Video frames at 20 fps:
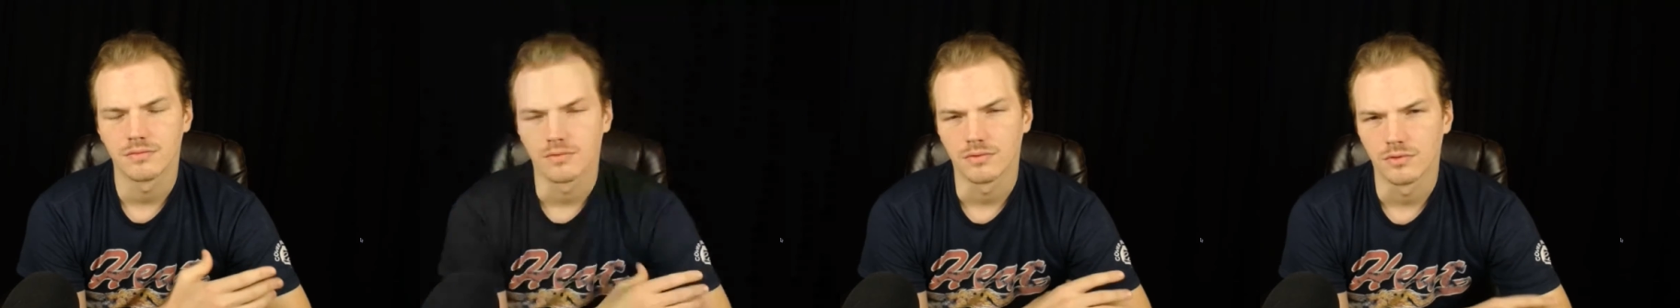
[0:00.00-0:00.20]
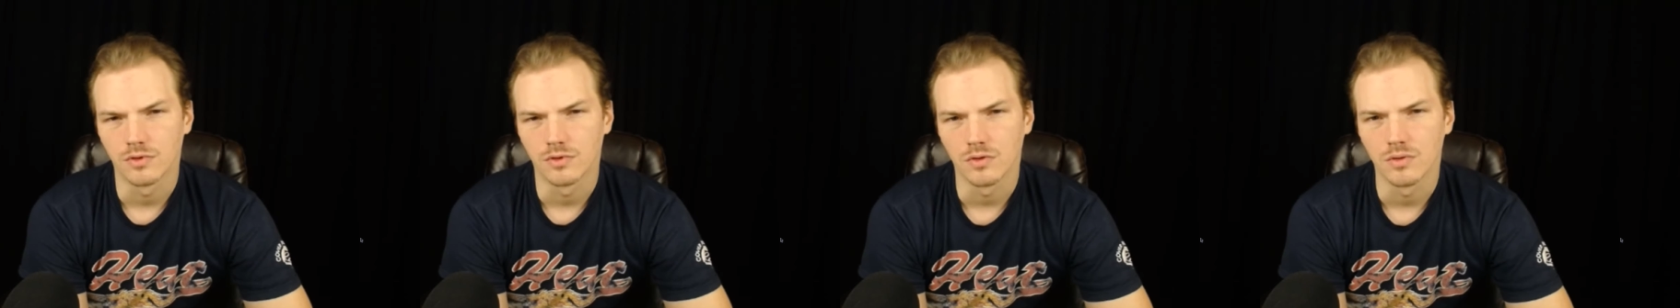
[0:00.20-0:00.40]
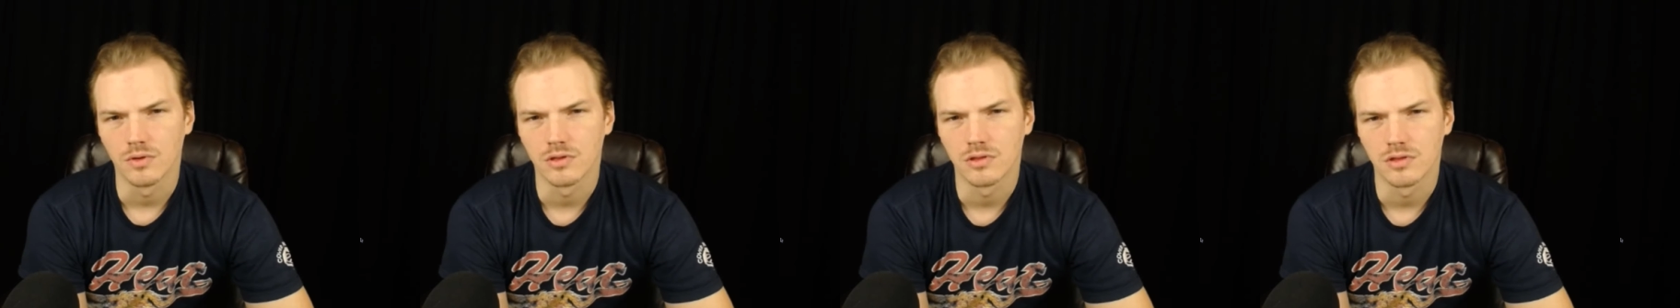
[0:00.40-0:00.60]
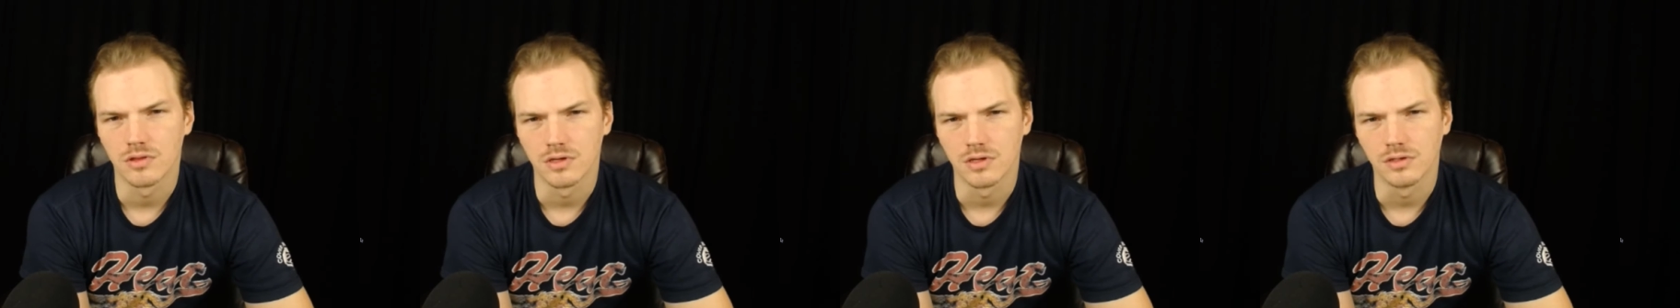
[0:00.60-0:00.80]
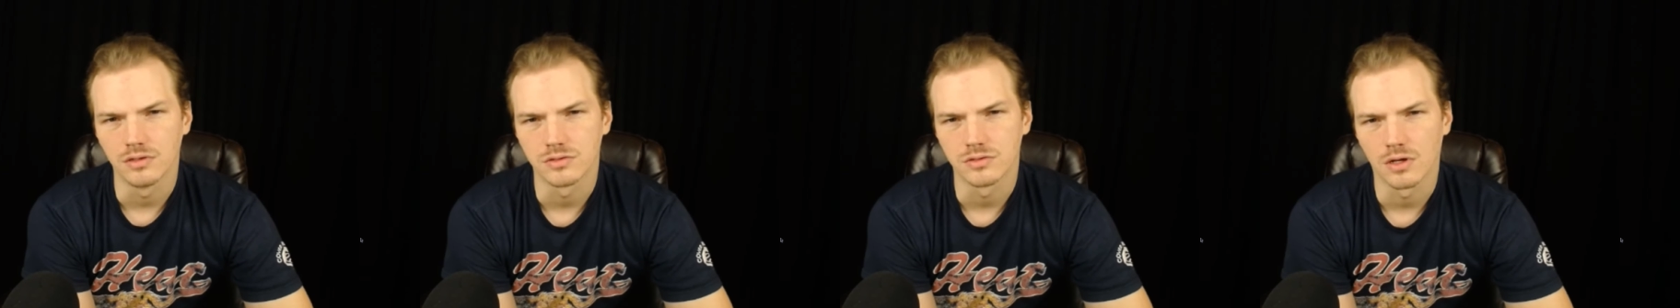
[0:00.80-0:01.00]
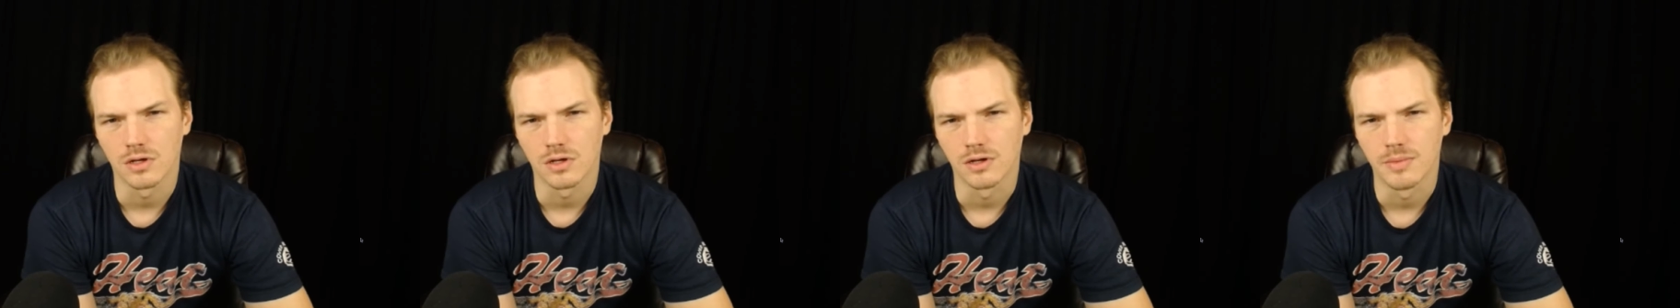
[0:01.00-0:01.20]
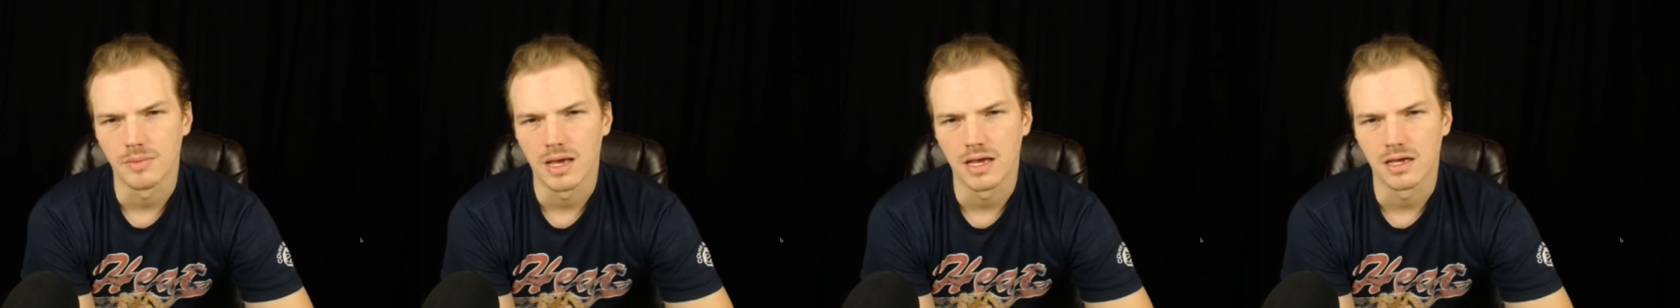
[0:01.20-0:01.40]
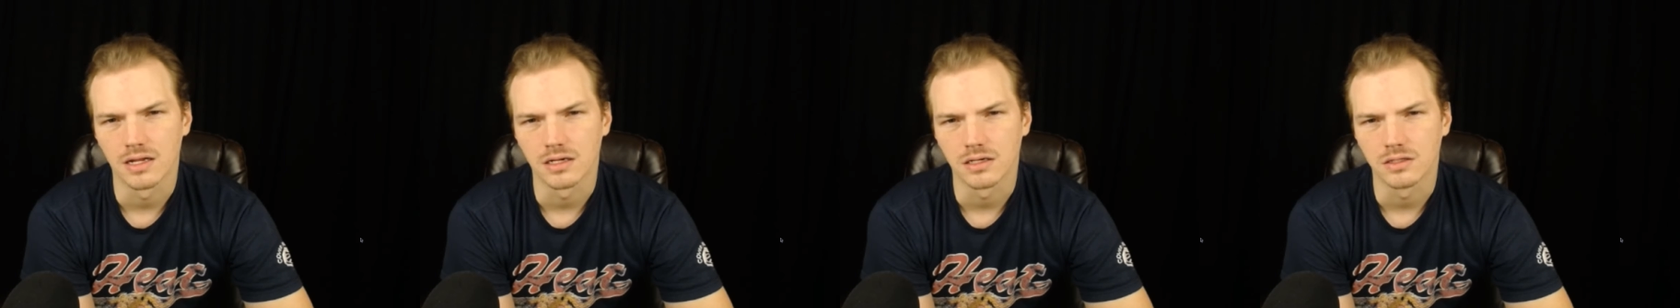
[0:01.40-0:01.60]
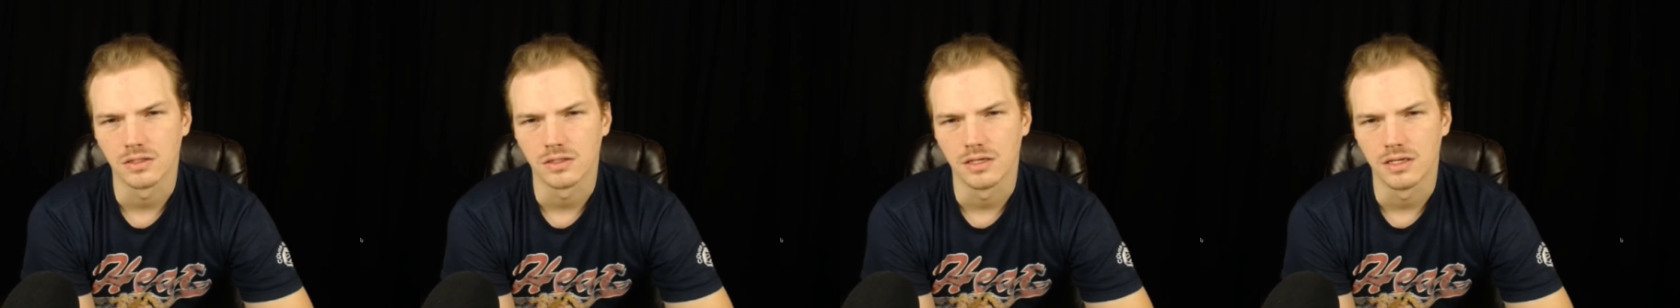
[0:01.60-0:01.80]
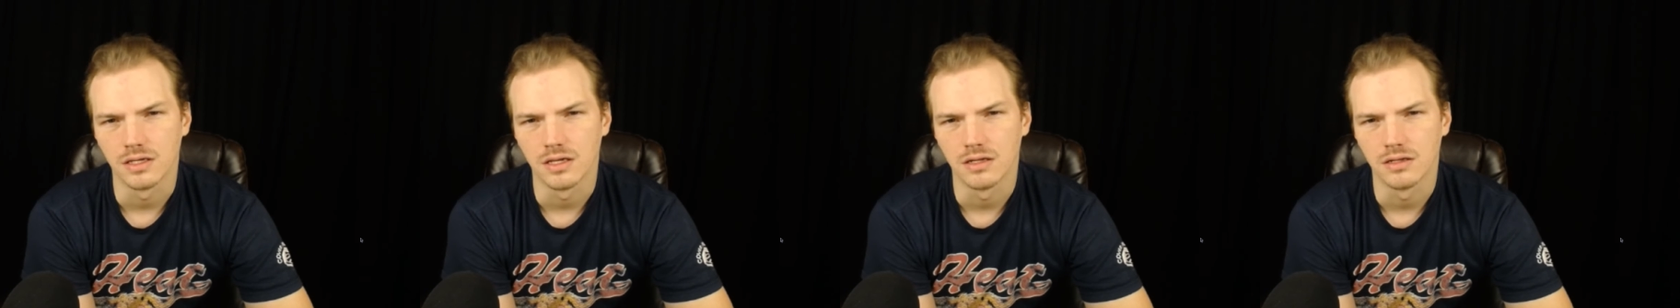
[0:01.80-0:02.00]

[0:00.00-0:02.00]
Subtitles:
doing things automatically.